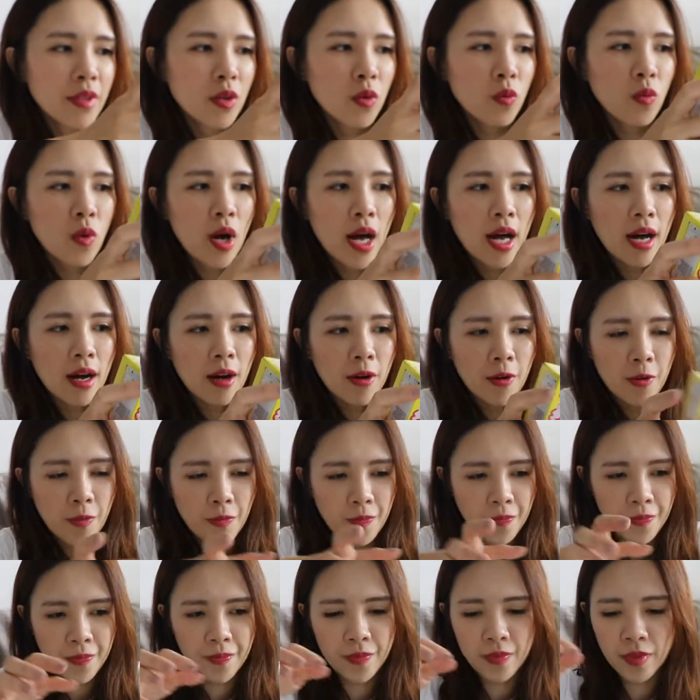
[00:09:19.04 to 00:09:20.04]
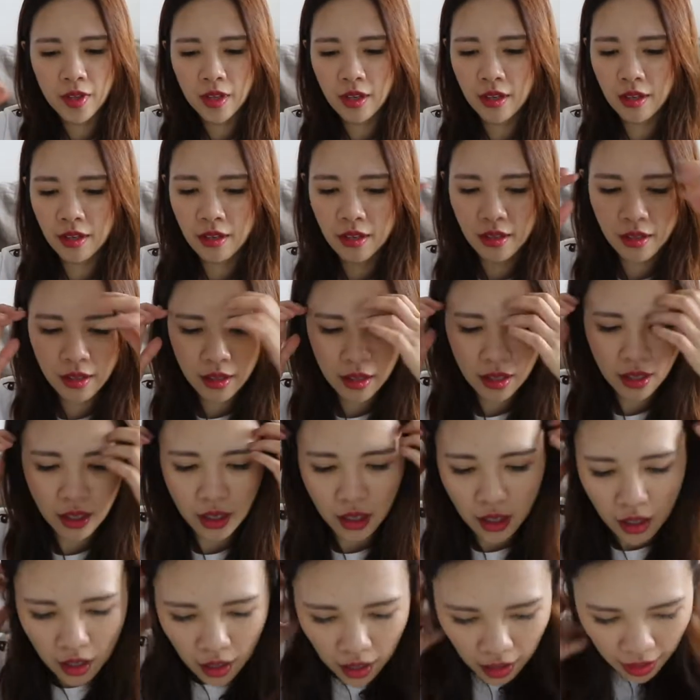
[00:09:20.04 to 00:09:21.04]
Wow.
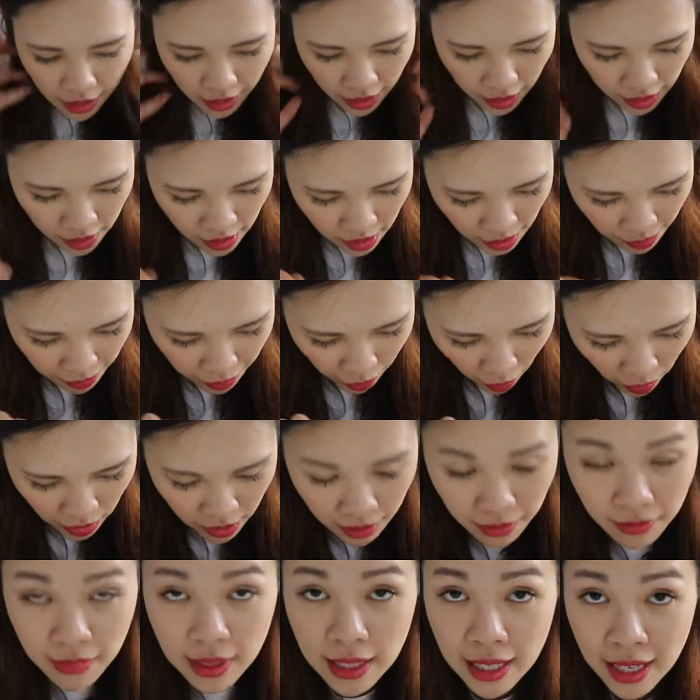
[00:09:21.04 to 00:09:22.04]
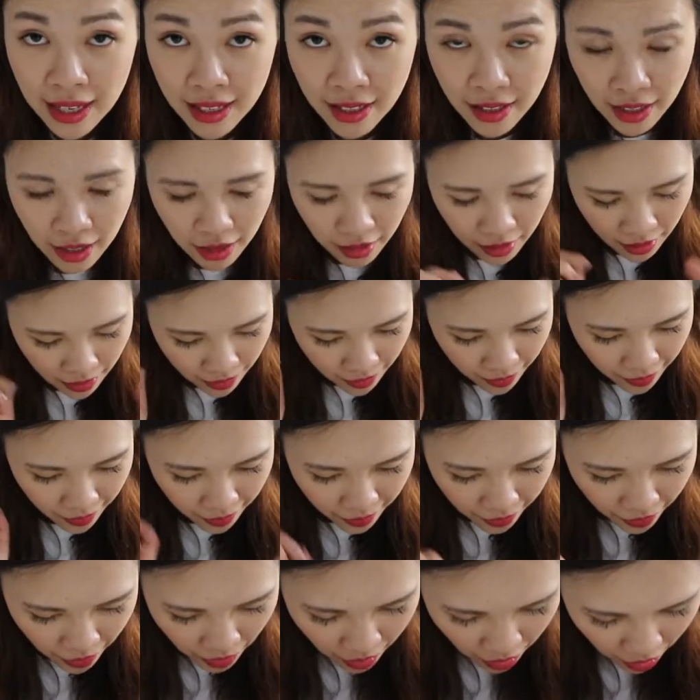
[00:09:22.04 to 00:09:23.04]
That's the bottom line
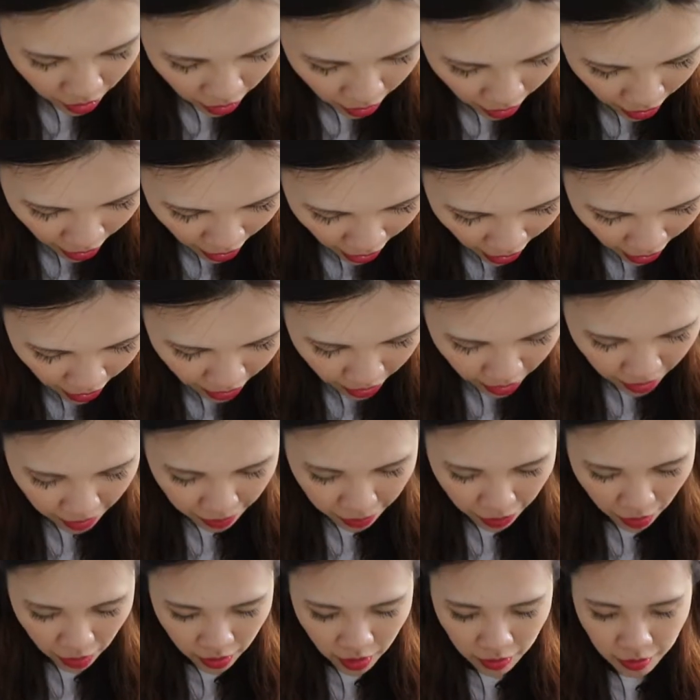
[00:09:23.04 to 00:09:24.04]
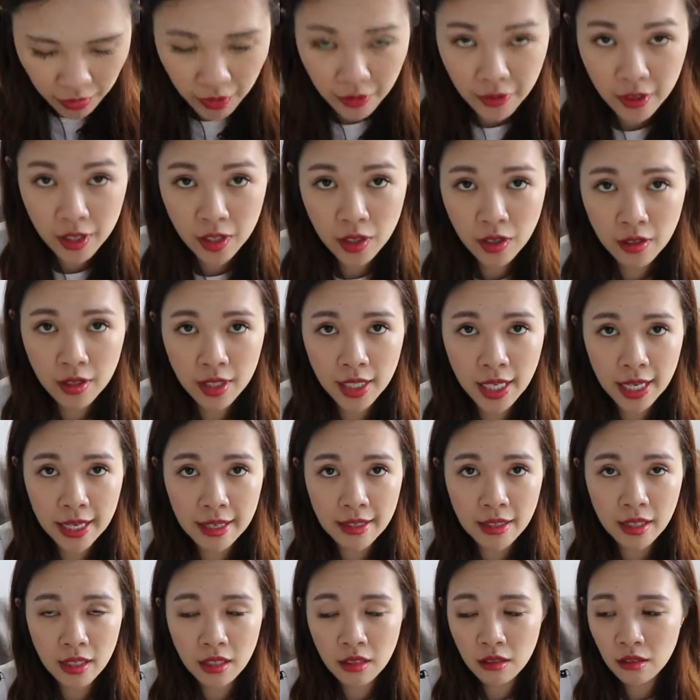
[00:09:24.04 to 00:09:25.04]
at the bottom of this
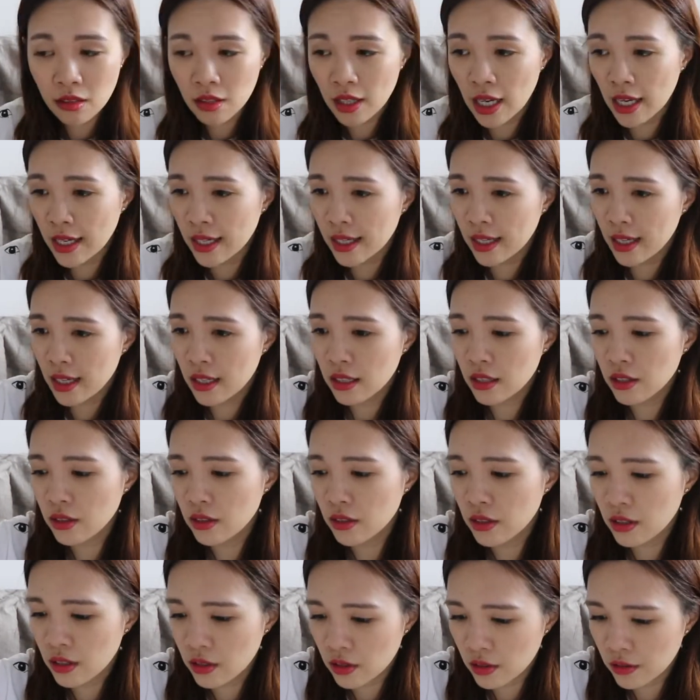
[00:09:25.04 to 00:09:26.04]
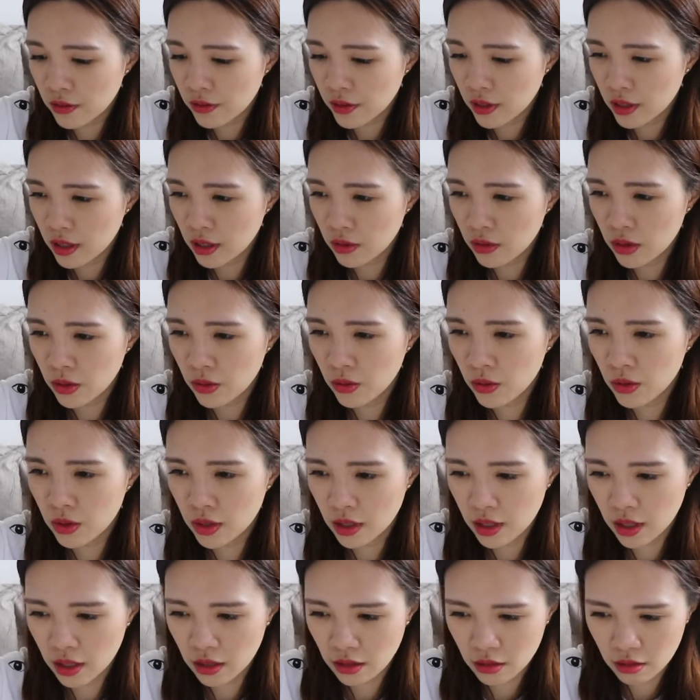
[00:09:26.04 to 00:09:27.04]
container, so I guess you need to fill it with water.